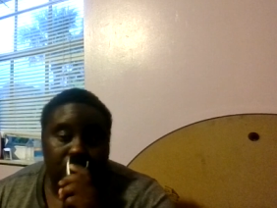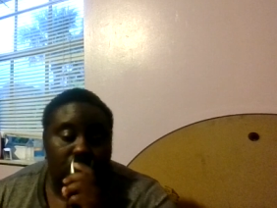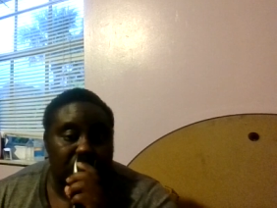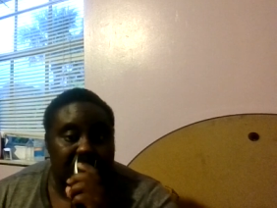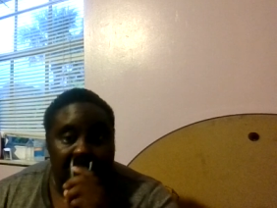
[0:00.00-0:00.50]

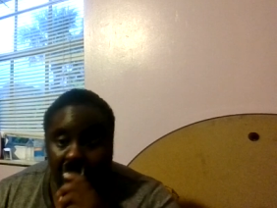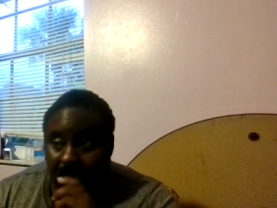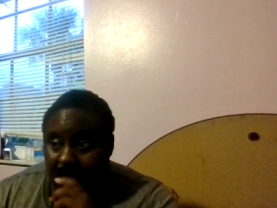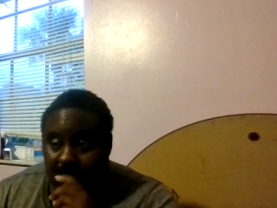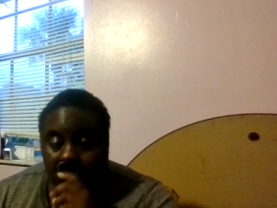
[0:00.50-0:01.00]
those
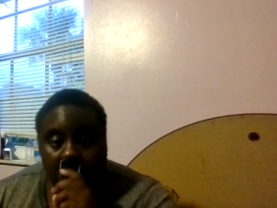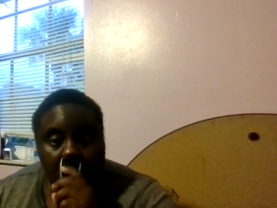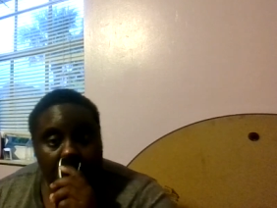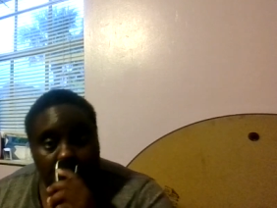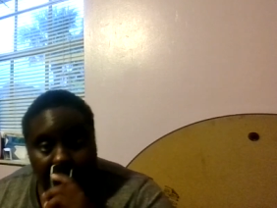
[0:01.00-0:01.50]
topics
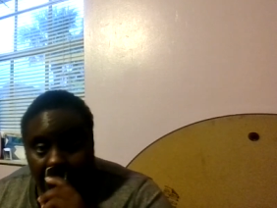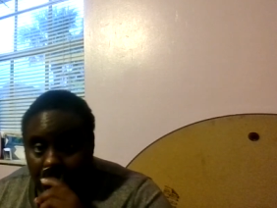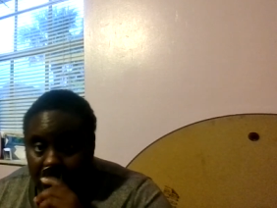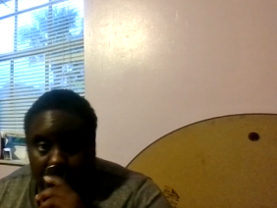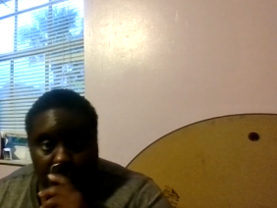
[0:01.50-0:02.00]
throughout
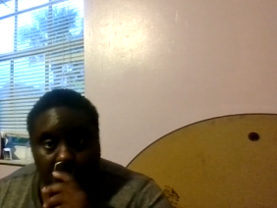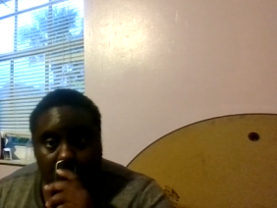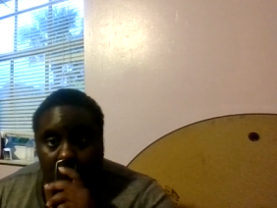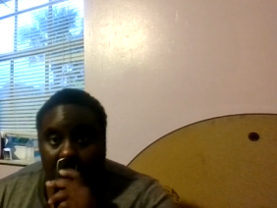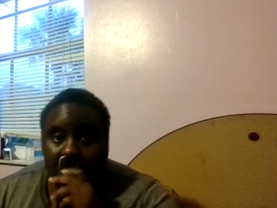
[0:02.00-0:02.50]
this
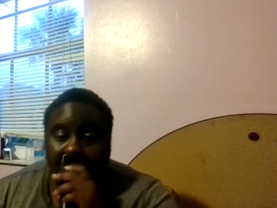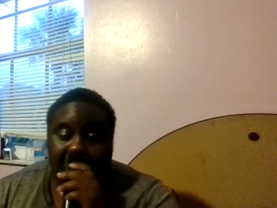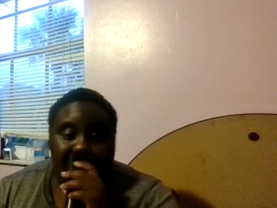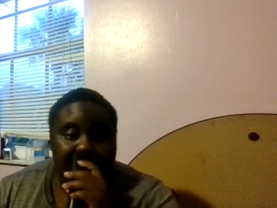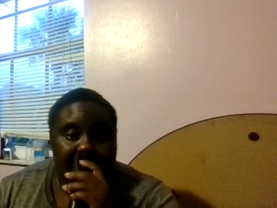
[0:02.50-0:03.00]
year and
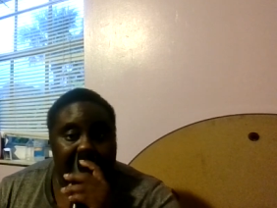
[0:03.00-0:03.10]
I, don't,